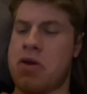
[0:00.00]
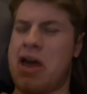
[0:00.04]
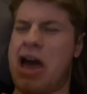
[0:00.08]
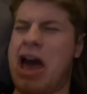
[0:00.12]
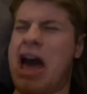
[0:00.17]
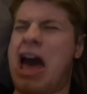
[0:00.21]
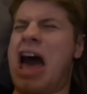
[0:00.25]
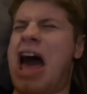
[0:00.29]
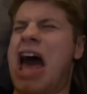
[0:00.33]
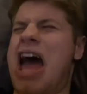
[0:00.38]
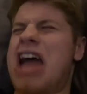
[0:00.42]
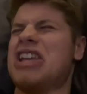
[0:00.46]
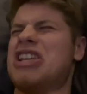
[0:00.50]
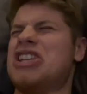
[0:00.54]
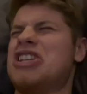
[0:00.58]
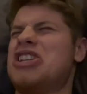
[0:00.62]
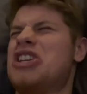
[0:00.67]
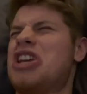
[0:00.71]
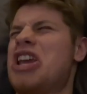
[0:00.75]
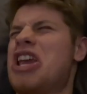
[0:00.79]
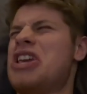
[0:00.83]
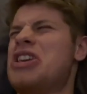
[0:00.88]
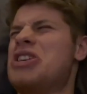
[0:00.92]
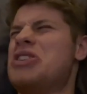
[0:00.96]
Ah,
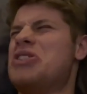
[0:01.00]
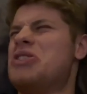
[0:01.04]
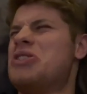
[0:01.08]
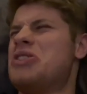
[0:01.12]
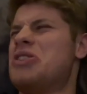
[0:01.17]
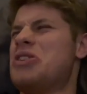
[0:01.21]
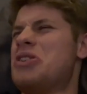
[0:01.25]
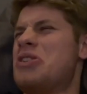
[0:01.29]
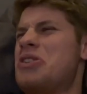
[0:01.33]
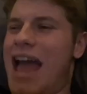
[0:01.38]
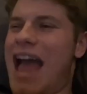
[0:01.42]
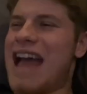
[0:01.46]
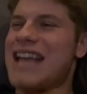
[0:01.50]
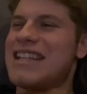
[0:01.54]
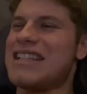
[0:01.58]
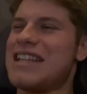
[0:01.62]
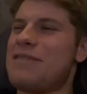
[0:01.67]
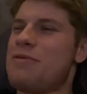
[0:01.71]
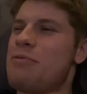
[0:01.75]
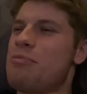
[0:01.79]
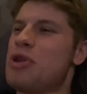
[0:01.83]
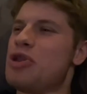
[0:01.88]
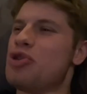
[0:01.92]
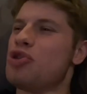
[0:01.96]
jeez. Hasn't
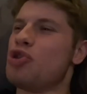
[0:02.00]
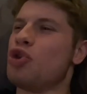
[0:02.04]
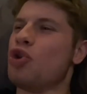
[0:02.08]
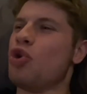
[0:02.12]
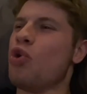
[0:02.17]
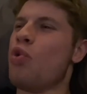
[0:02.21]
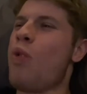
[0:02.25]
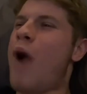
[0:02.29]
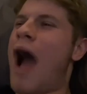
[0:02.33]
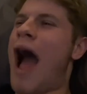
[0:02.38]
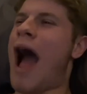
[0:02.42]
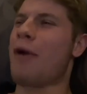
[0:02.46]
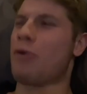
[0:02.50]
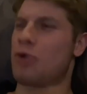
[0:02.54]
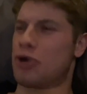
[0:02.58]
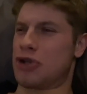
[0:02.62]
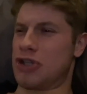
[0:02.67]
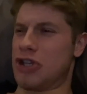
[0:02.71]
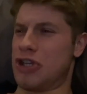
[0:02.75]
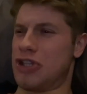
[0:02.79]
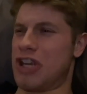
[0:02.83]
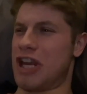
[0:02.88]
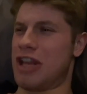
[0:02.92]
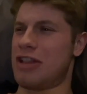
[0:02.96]
even been two hours
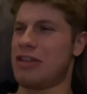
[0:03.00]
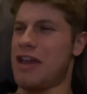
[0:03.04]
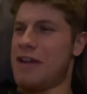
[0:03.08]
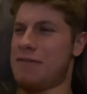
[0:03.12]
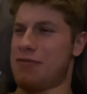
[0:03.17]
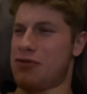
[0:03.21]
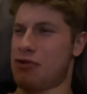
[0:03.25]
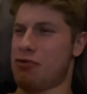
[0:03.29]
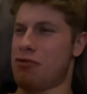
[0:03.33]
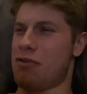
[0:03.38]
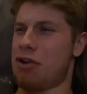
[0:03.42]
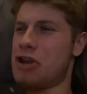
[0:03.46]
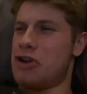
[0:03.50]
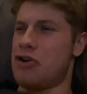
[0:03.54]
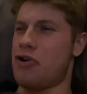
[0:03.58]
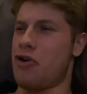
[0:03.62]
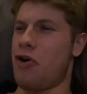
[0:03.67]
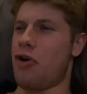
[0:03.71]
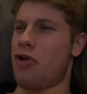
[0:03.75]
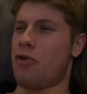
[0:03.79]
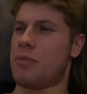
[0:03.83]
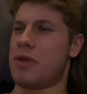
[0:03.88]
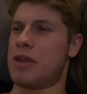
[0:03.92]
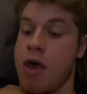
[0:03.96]
since they left. They already
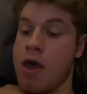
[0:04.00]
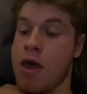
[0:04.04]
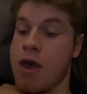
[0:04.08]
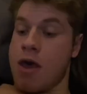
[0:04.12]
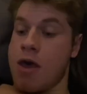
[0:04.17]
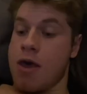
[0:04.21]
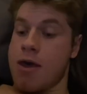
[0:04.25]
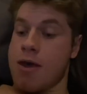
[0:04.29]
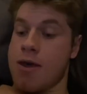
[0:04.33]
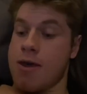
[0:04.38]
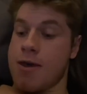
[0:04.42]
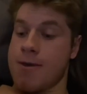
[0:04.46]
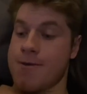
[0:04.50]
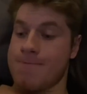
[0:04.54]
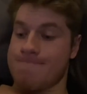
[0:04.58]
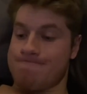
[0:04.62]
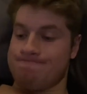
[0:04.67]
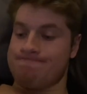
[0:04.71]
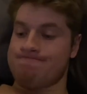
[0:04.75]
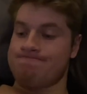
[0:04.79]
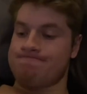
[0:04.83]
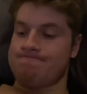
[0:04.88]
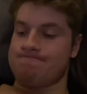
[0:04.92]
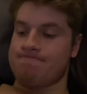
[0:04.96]
called me.
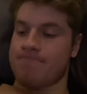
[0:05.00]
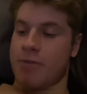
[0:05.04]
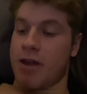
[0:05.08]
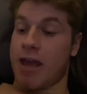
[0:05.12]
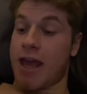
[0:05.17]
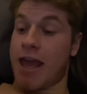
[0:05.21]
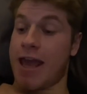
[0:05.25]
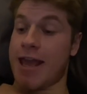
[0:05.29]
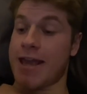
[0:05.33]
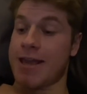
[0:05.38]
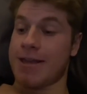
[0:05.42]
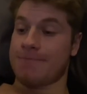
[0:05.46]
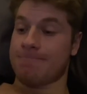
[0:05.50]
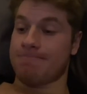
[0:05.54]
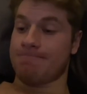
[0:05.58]
Hey.